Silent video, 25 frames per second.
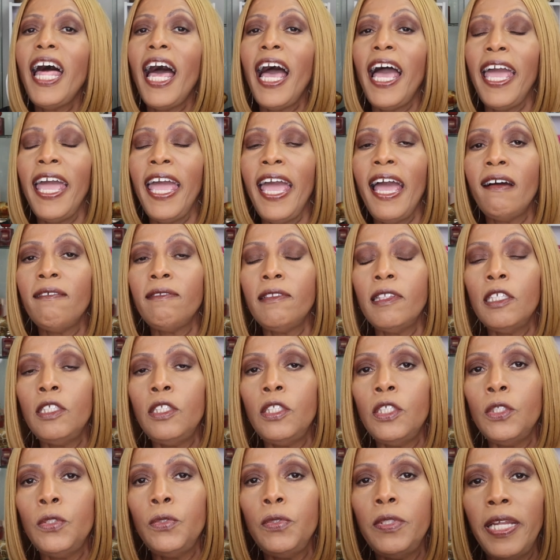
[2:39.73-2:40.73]
I have to
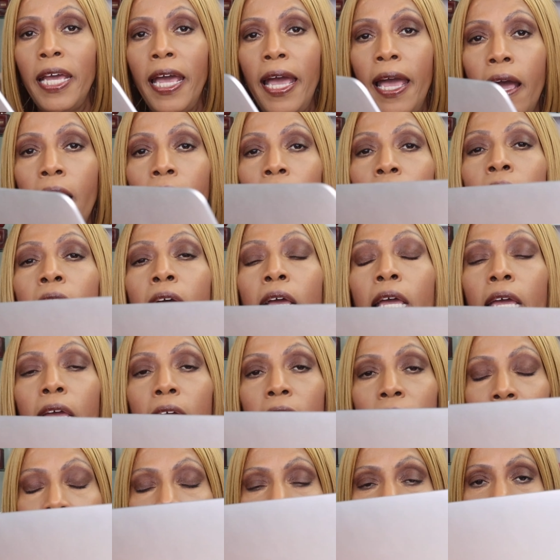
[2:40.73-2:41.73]
do now
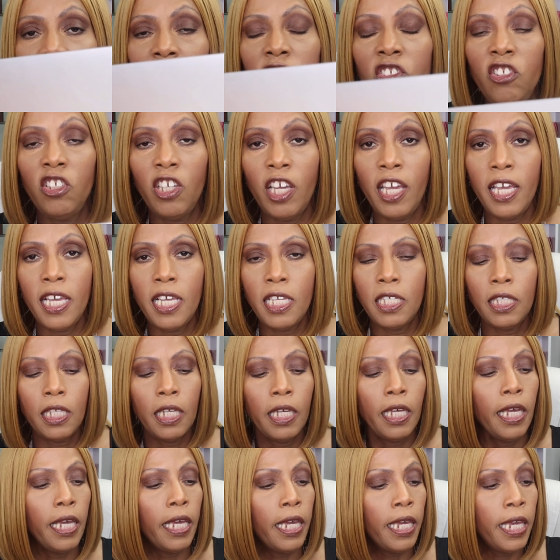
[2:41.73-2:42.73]
is just
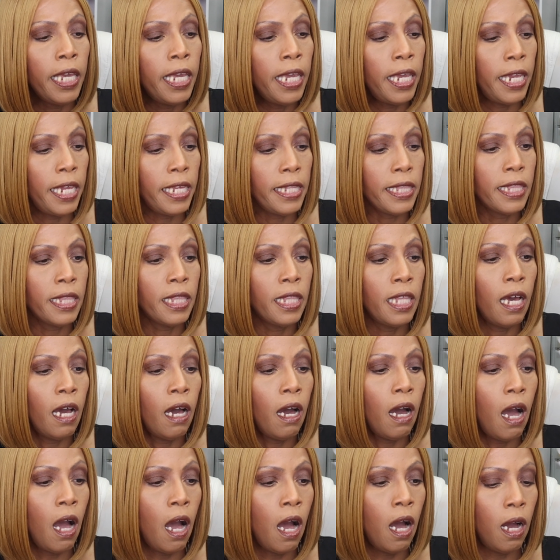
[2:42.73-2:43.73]
hit
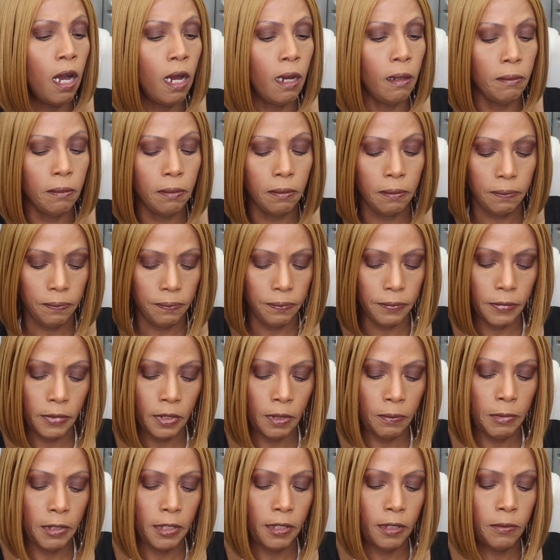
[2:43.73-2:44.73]
the, um,
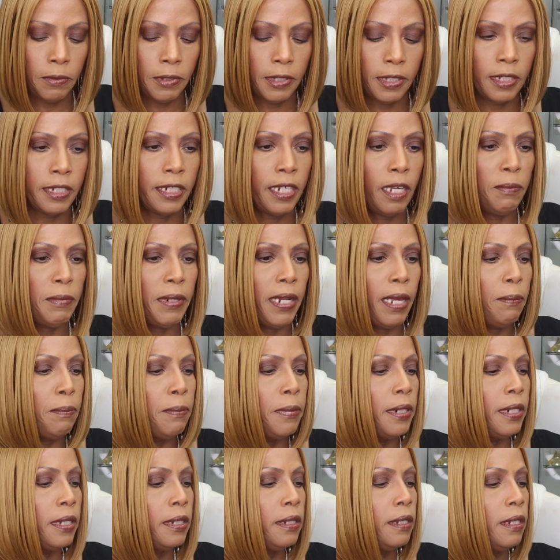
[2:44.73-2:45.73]
let me see, what's the name of that
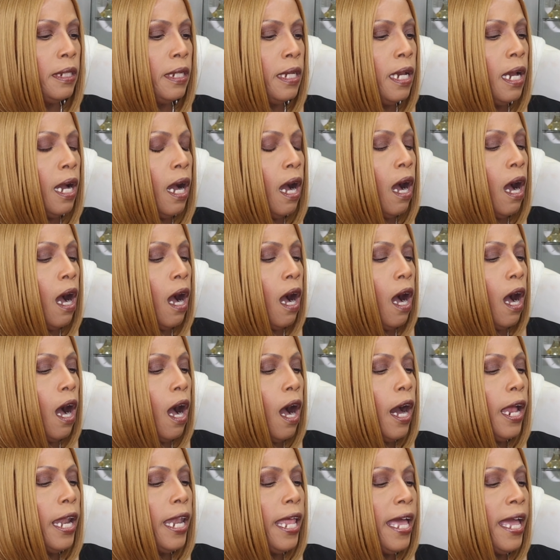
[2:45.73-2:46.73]
button?
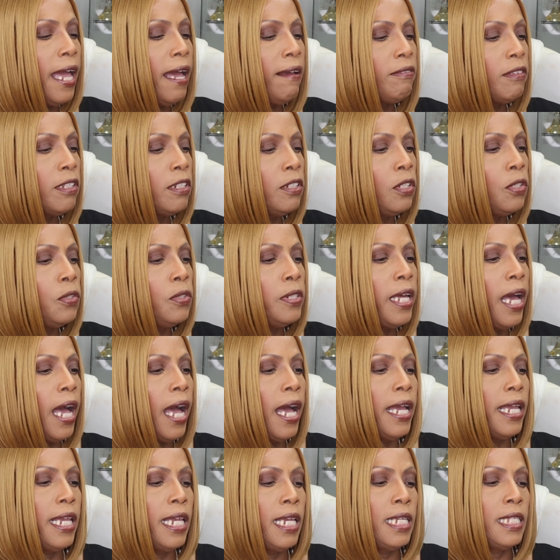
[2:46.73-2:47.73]
All I have to do
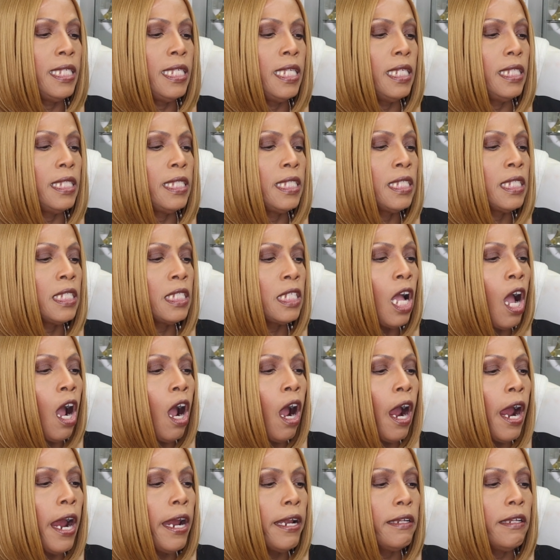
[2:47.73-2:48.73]
now is
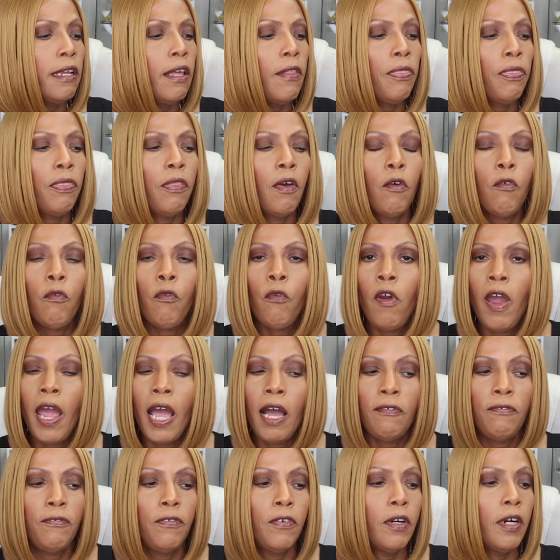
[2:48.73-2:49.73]
start the
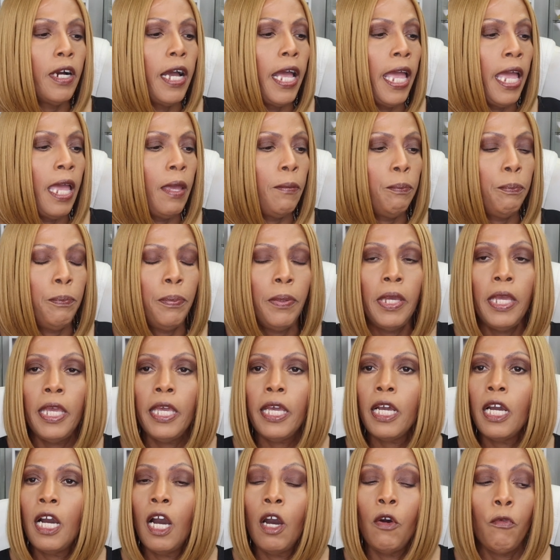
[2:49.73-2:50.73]
raffle and
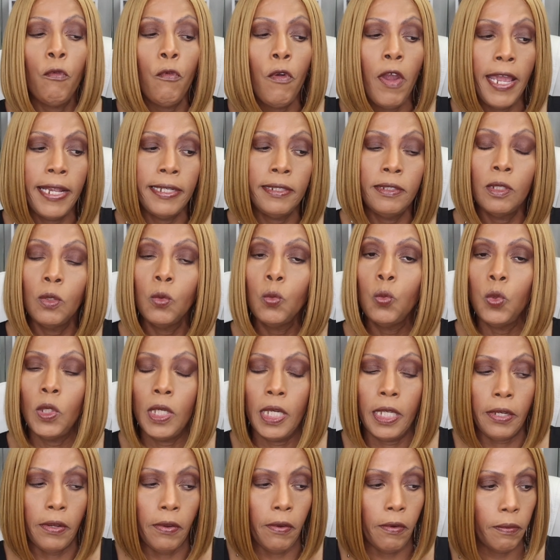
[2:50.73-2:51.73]
pick a random
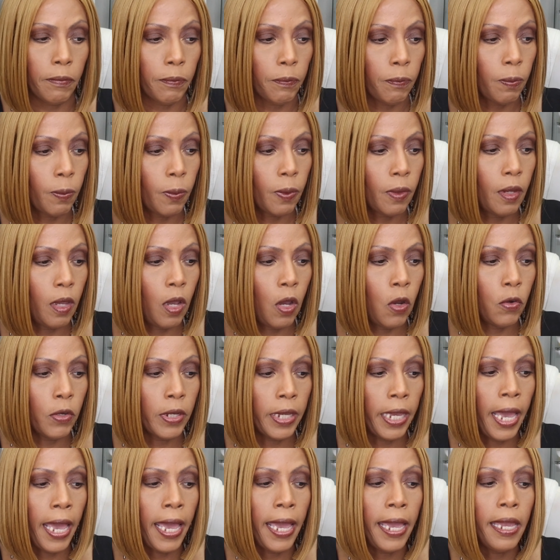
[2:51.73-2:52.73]
winner.
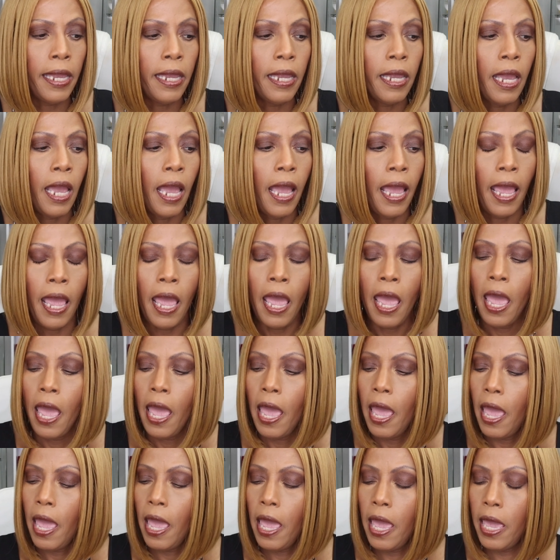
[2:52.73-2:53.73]
Okay?
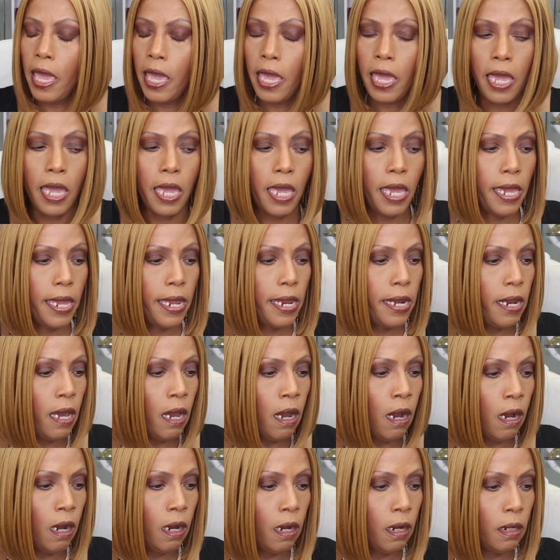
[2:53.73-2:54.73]
And
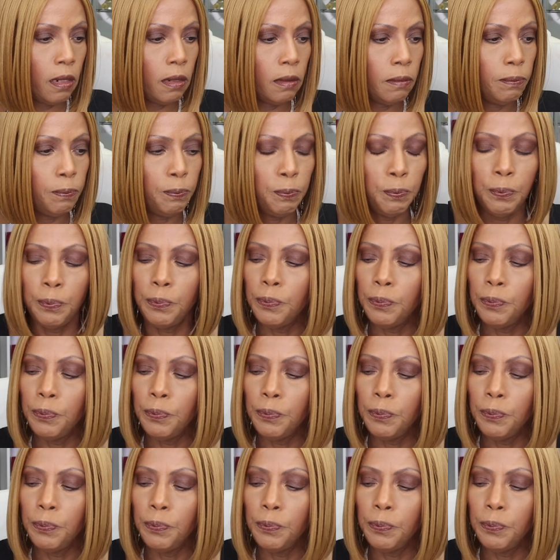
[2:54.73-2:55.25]
um,